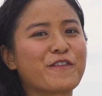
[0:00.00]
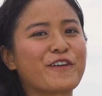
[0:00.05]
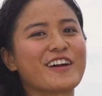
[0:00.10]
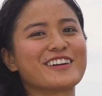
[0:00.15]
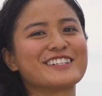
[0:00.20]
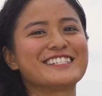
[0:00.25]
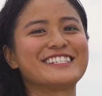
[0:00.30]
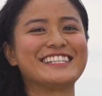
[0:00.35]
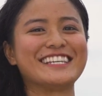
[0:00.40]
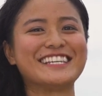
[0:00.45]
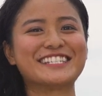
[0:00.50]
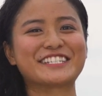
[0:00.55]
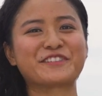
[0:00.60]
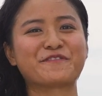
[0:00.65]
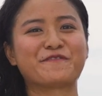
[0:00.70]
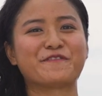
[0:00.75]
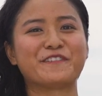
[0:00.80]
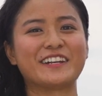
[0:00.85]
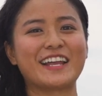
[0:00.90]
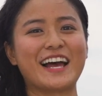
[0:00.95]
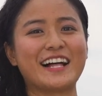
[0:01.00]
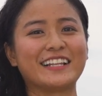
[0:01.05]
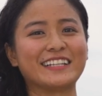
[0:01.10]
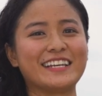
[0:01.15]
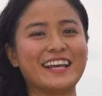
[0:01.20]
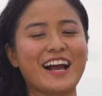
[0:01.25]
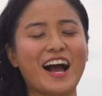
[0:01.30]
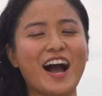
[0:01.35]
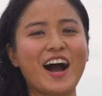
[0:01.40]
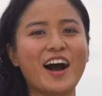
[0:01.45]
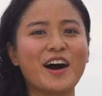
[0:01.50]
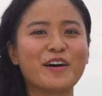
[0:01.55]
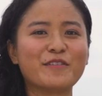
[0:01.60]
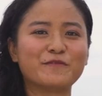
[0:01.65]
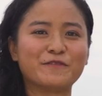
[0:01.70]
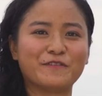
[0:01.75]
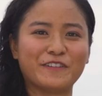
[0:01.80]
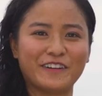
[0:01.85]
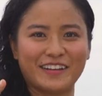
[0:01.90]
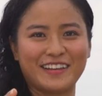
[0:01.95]
for our season finale
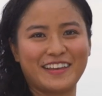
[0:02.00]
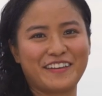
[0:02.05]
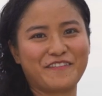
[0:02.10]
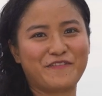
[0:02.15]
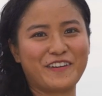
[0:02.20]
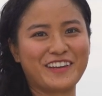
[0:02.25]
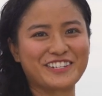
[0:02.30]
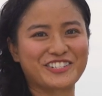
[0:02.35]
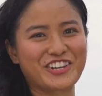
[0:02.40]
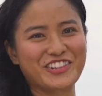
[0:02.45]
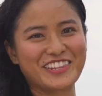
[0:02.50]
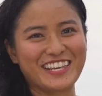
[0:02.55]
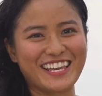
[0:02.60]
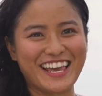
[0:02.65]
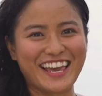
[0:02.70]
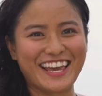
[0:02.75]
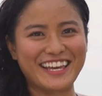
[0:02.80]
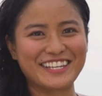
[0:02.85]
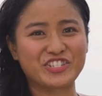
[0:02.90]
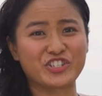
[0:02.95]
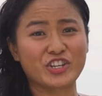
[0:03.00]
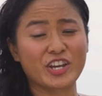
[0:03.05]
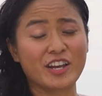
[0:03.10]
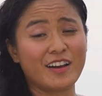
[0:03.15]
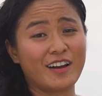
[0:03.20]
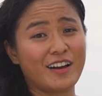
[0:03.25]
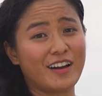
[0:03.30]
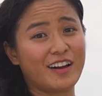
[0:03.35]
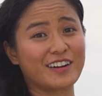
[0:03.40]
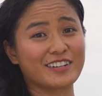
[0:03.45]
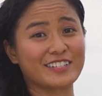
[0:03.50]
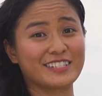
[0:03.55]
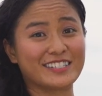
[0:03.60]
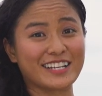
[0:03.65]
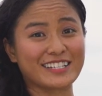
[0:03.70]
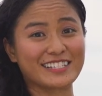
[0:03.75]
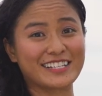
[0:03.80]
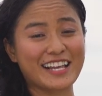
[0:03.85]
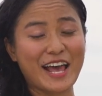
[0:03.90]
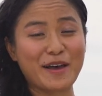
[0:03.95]
of Veg on the Edge, our
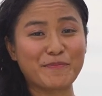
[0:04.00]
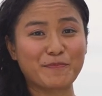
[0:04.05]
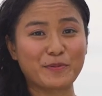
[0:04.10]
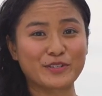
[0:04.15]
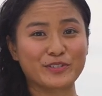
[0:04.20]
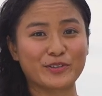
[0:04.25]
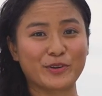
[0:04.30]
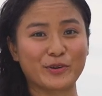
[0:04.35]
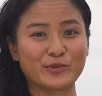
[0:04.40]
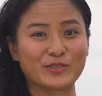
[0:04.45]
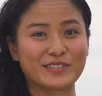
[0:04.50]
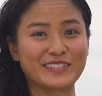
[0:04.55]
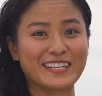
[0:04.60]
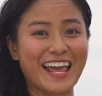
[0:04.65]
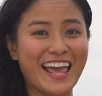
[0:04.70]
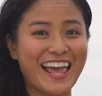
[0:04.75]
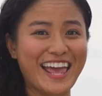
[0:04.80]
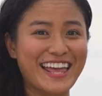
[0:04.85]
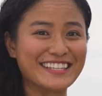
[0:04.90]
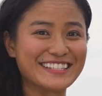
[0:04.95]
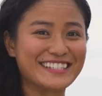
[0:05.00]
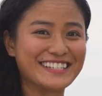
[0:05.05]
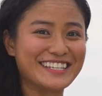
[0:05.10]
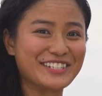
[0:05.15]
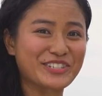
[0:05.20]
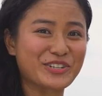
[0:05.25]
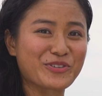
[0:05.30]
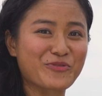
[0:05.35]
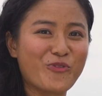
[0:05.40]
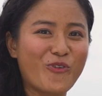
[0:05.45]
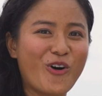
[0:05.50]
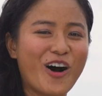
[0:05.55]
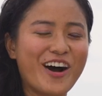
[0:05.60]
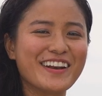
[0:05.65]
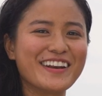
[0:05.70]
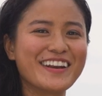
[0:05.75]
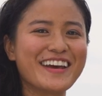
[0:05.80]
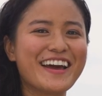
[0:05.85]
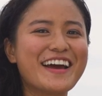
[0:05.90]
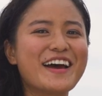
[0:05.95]
sixth episode to end season
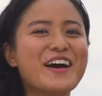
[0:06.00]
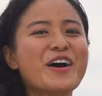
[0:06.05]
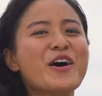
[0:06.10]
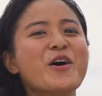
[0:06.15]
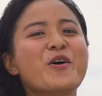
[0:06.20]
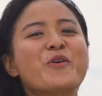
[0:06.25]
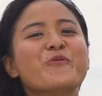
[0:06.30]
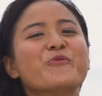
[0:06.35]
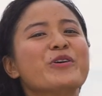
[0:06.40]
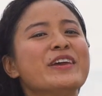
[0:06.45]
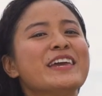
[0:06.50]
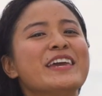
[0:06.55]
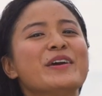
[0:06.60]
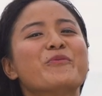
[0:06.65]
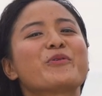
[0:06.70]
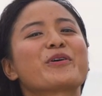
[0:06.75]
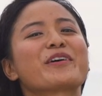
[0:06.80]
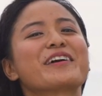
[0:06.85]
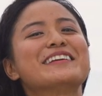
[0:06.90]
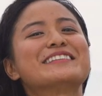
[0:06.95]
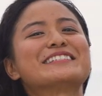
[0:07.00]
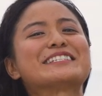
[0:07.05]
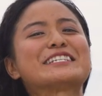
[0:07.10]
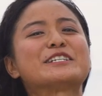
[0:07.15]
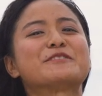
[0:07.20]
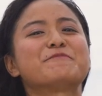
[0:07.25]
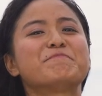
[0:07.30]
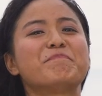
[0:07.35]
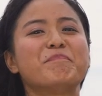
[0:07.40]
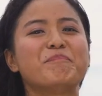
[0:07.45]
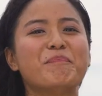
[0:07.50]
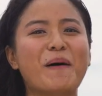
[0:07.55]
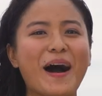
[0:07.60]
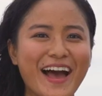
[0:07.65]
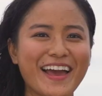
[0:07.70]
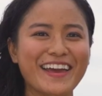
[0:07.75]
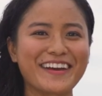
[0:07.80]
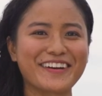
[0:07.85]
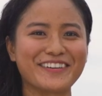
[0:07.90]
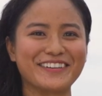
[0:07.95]
one. We were
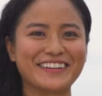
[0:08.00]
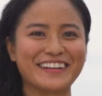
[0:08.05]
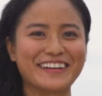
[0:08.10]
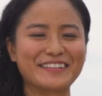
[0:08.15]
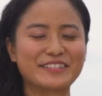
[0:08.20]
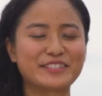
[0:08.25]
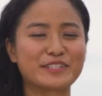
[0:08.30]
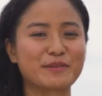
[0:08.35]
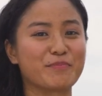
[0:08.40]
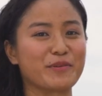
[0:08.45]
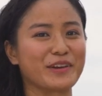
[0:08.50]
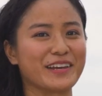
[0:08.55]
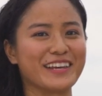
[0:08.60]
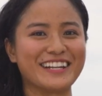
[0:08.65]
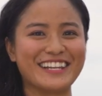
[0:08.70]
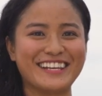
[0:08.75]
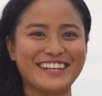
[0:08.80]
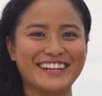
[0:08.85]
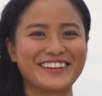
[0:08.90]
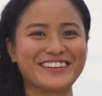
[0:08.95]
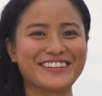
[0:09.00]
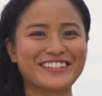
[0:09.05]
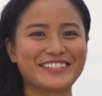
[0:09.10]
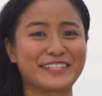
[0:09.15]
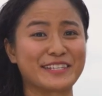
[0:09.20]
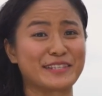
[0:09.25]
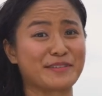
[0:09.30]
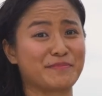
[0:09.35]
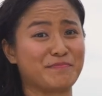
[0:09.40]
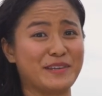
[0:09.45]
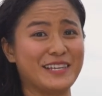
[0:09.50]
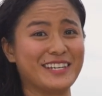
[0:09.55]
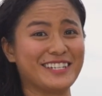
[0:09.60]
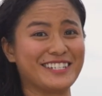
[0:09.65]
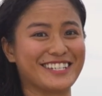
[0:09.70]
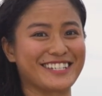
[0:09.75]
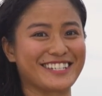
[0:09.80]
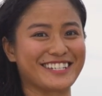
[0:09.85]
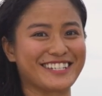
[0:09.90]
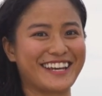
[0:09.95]
inspired to bring it here to the
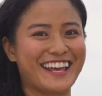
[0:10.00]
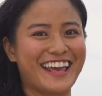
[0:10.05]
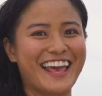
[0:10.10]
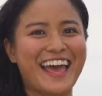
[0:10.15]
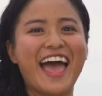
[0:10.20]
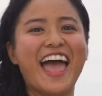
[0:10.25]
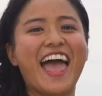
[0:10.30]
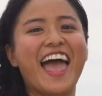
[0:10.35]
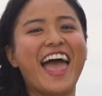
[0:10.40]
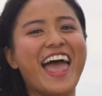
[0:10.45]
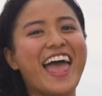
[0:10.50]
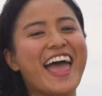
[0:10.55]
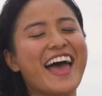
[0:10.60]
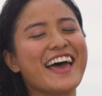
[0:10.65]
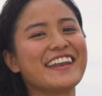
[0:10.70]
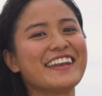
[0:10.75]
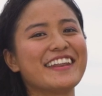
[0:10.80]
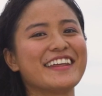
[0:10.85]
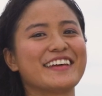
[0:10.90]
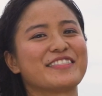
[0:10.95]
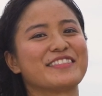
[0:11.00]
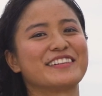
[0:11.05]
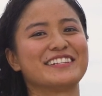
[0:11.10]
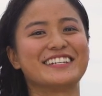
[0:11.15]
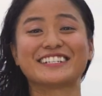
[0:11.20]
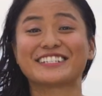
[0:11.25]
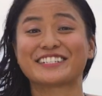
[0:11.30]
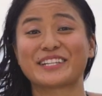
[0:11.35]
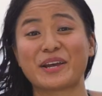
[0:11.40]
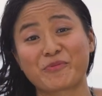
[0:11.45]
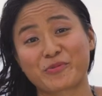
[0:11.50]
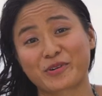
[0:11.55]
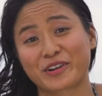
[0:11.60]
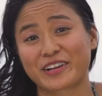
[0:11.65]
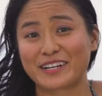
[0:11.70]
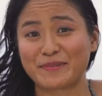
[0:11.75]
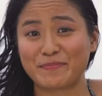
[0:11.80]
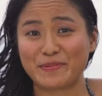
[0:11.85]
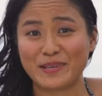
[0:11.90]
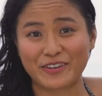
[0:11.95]
beach, and the dish that we're
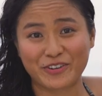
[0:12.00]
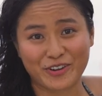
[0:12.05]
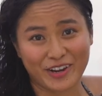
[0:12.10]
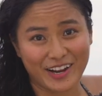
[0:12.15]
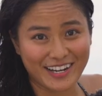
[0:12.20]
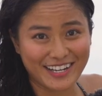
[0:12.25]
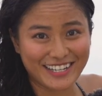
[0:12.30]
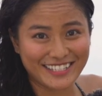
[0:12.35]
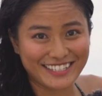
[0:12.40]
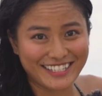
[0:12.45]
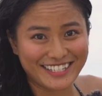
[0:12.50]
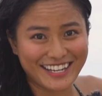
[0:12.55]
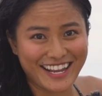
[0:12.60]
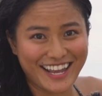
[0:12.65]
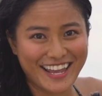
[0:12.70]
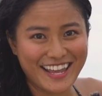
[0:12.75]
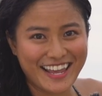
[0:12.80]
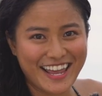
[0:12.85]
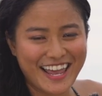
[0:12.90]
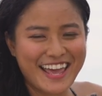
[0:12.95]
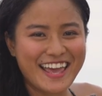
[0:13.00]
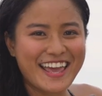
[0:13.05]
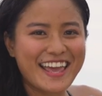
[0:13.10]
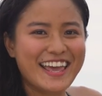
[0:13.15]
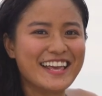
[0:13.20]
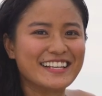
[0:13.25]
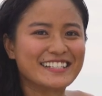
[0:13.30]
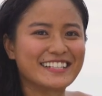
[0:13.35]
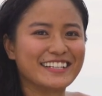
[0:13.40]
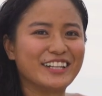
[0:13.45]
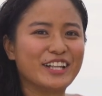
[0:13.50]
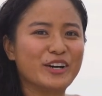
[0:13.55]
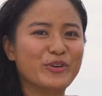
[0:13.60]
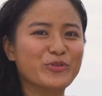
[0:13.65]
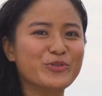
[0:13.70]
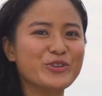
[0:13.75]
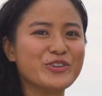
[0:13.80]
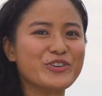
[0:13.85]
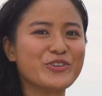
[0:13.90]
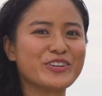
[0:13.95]
gonna be creating today is a La
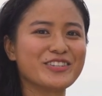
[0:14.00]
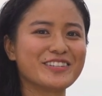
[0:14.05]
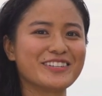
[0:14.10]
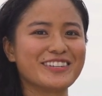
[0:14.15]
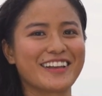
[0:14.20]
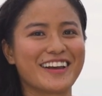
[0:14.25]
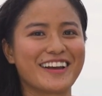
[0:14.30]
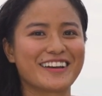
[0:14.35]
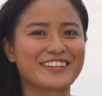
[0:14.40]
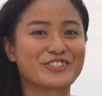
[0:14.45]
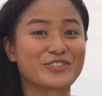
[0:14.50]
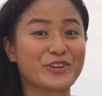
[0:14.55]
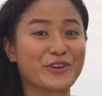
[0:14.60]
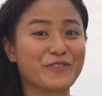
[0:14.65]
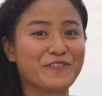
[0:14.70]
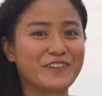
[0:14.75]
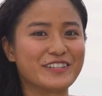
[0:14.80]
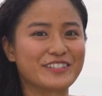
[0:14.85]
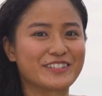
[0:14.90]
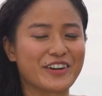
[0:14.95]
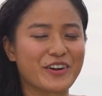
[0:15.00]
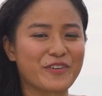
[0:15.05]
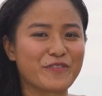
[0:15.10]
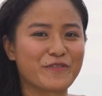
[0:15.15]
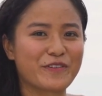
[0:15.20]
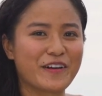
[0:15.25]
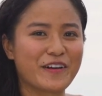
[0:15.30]
Union Surf and Turf.